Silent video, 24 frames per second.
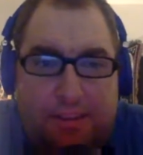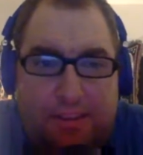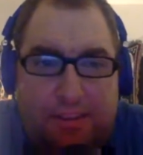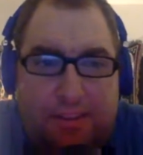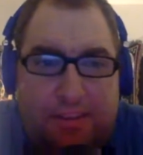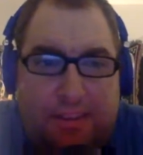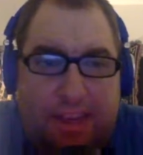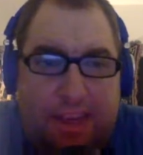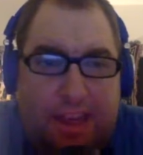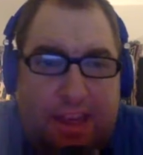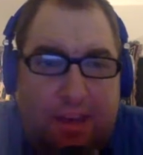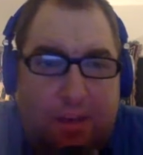
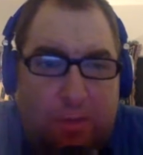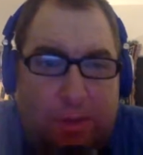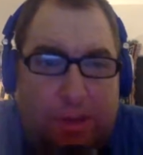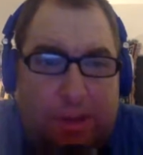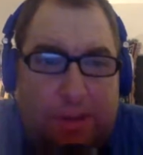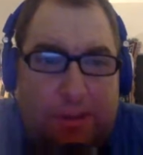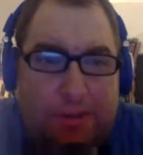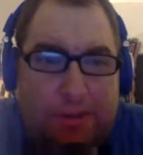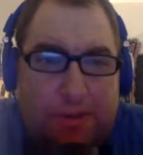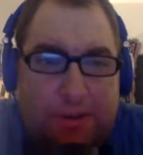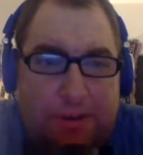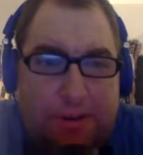Zach
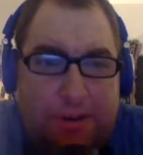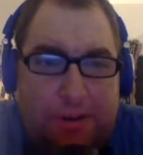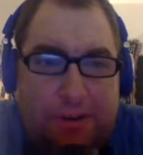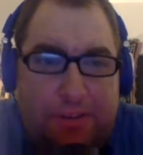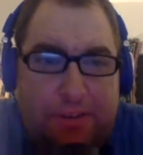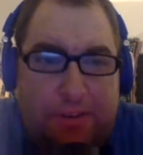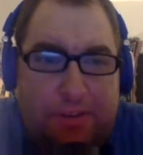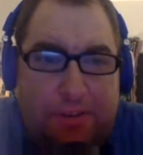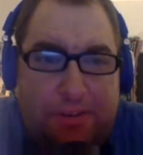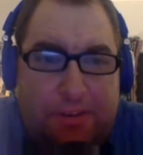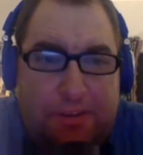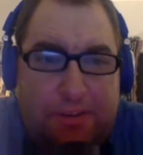Wheeler,
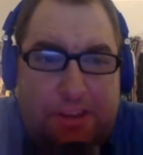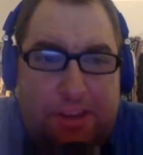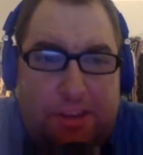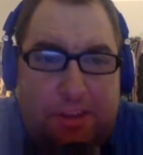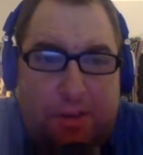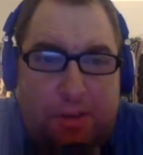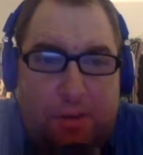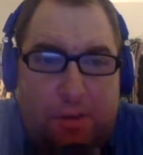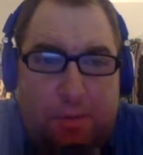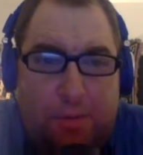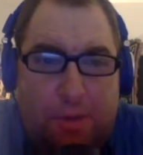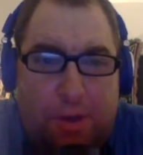his
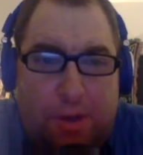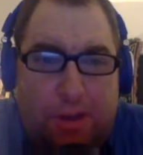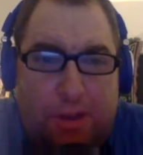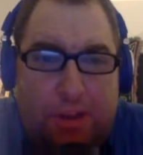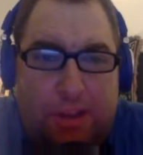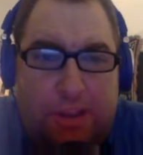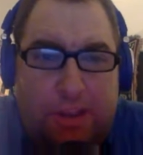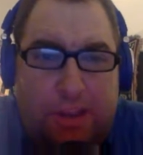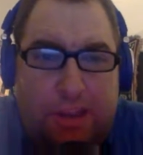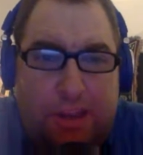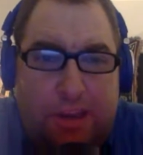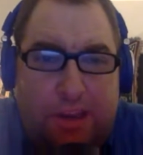13th home run
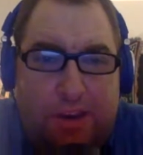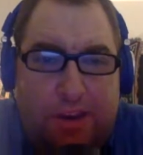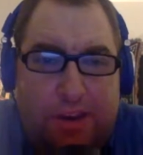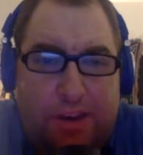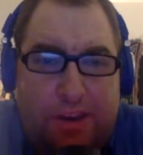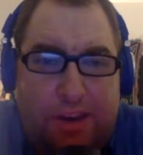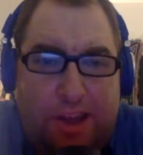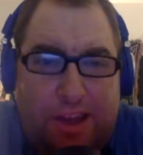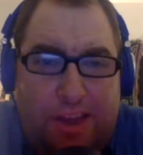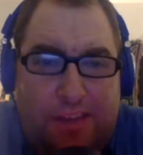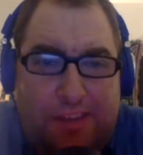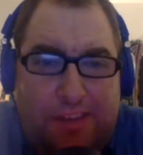of the year.
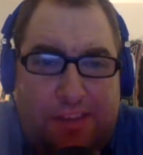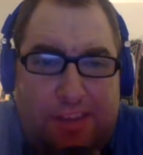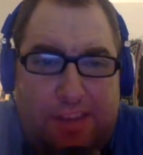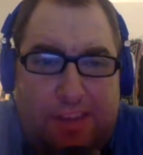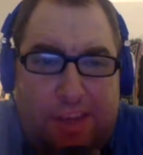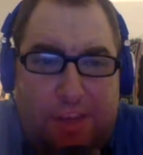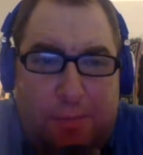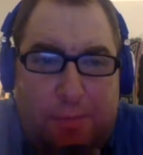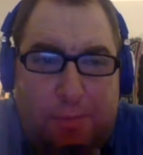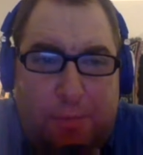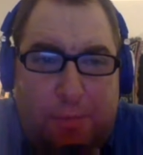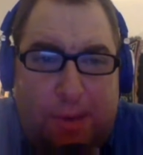
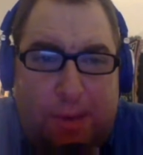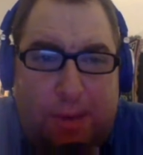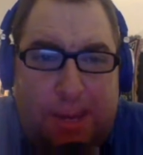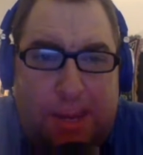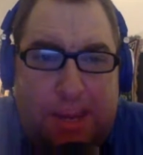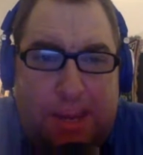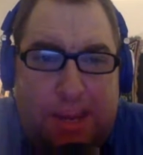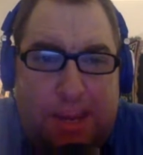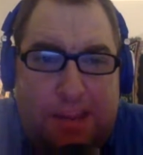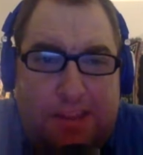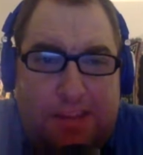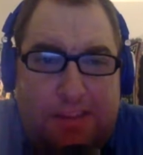Yasiel
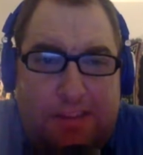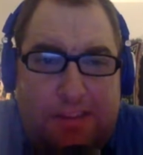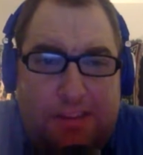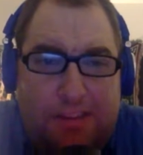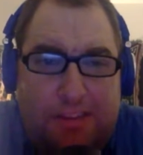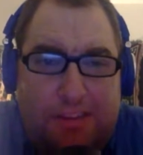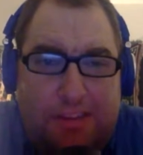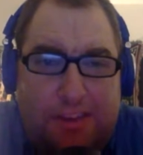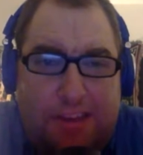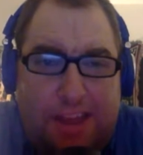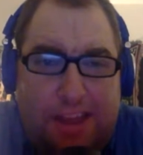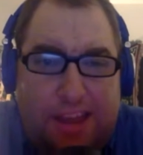Puig gets
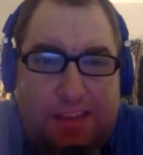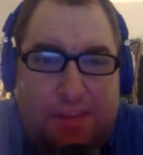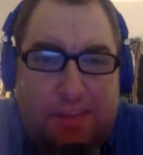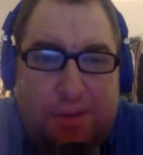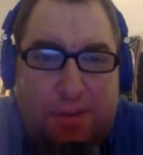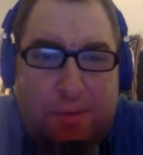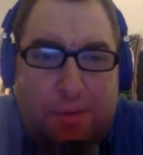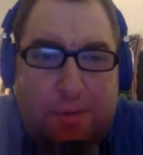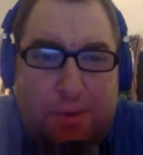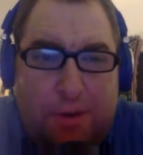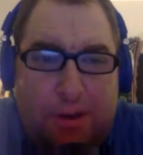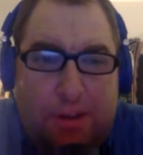his 9th
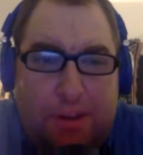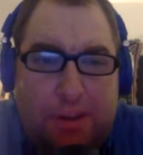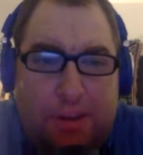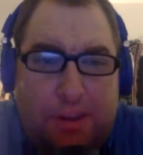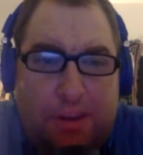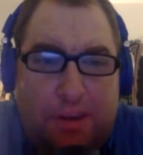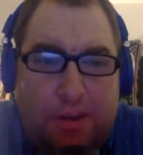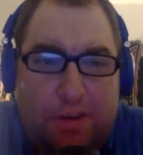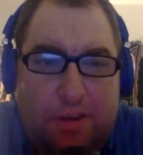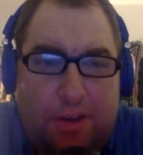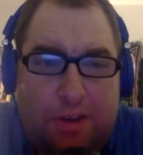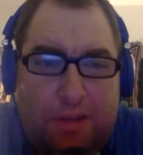home run of the
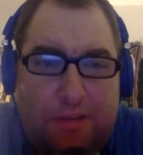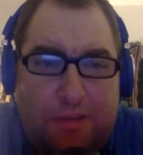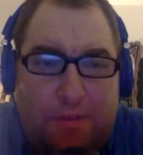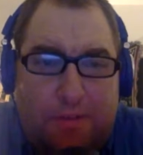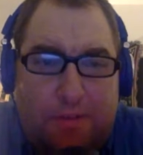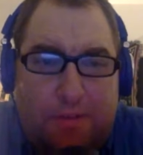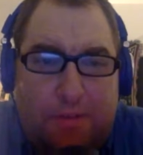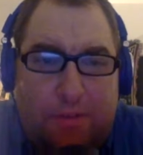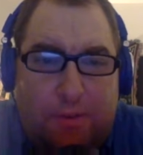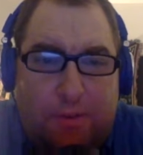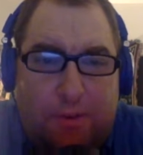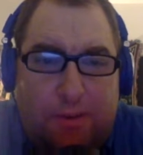year off
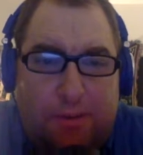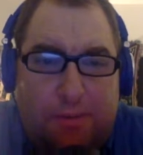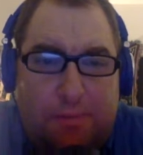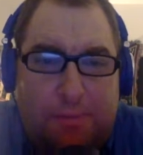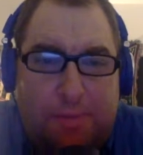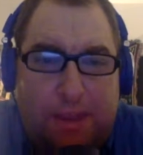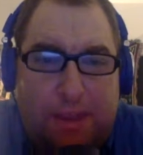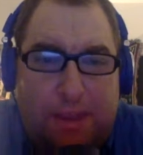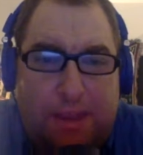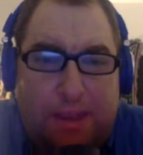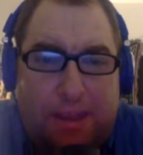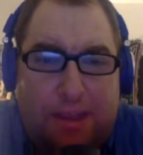of Chris
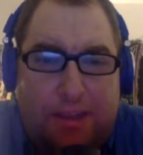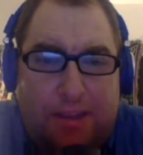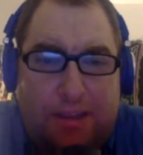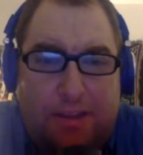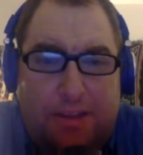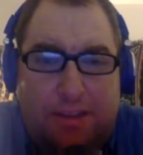Beck.